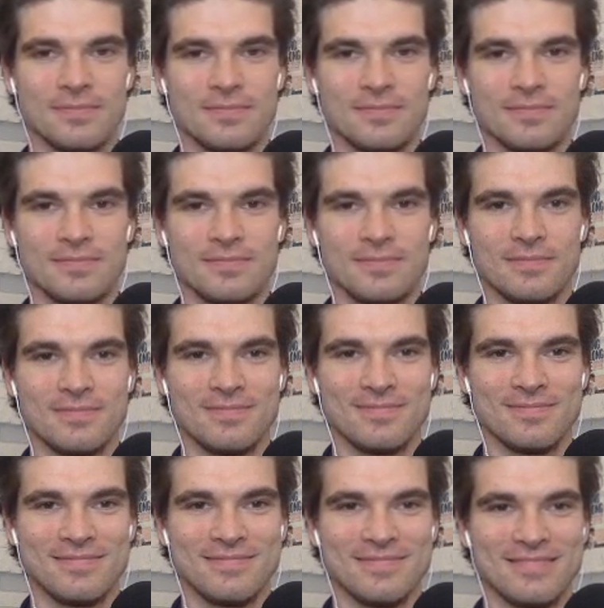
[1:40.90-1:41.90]

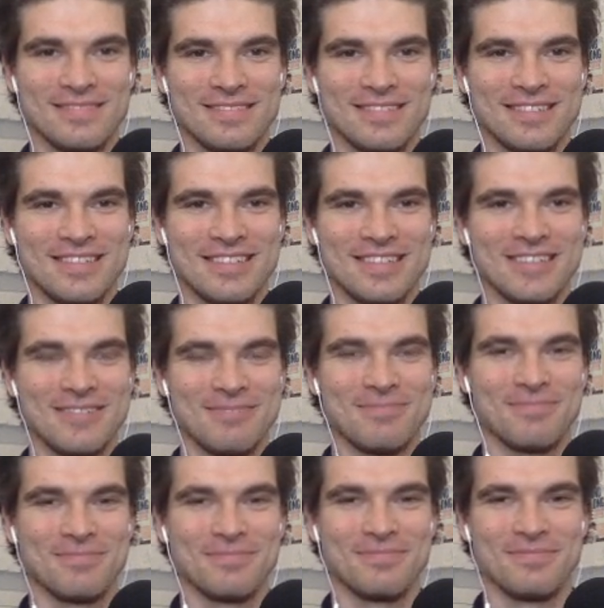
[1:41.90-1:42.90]

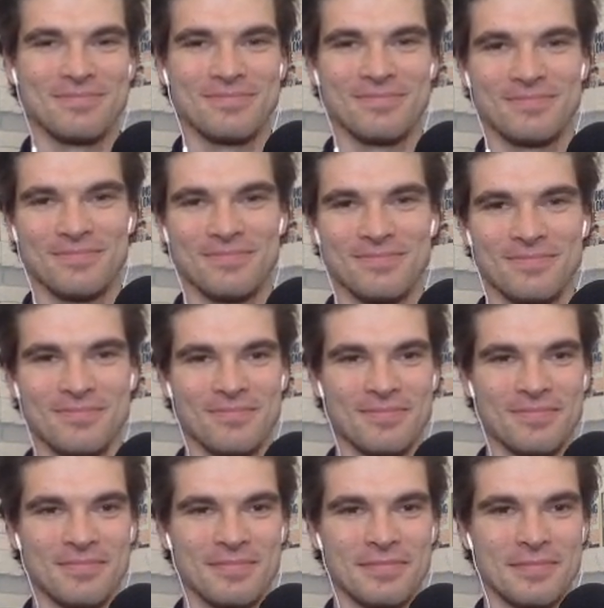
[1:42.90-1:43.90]

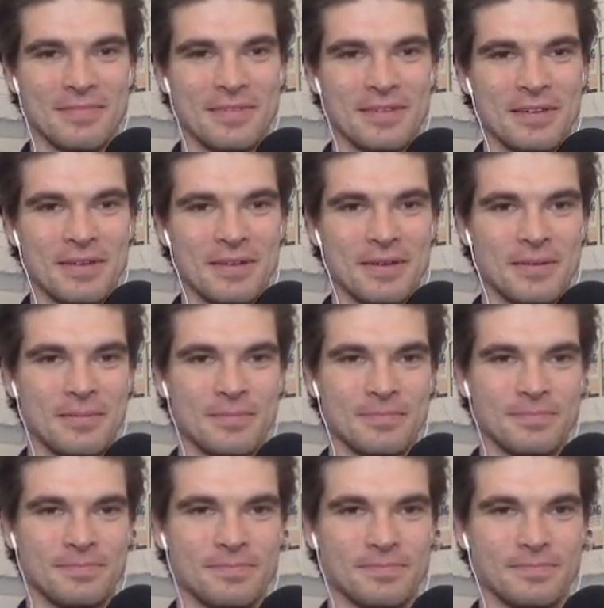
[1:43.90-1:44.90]

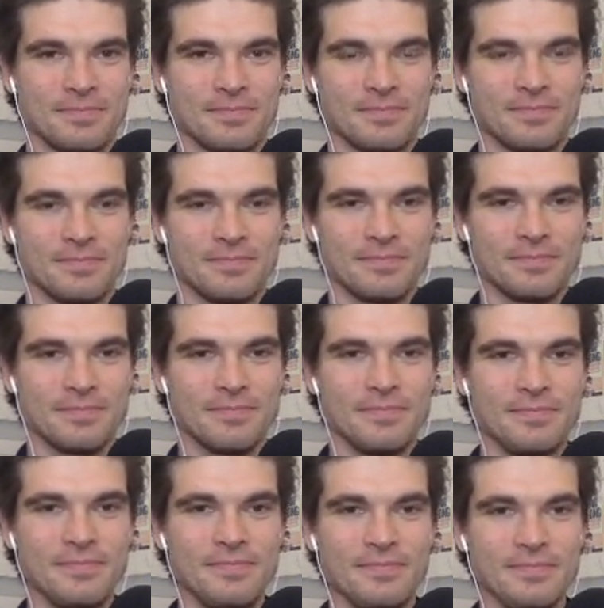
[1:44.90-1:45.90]

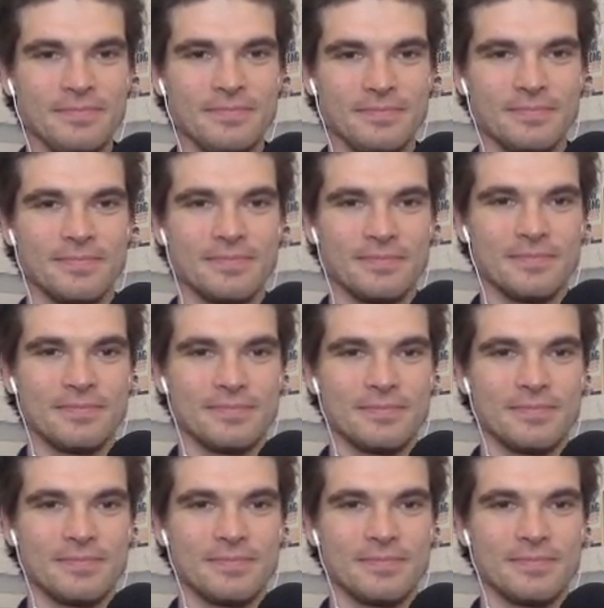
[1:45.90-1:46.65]
(not speaking)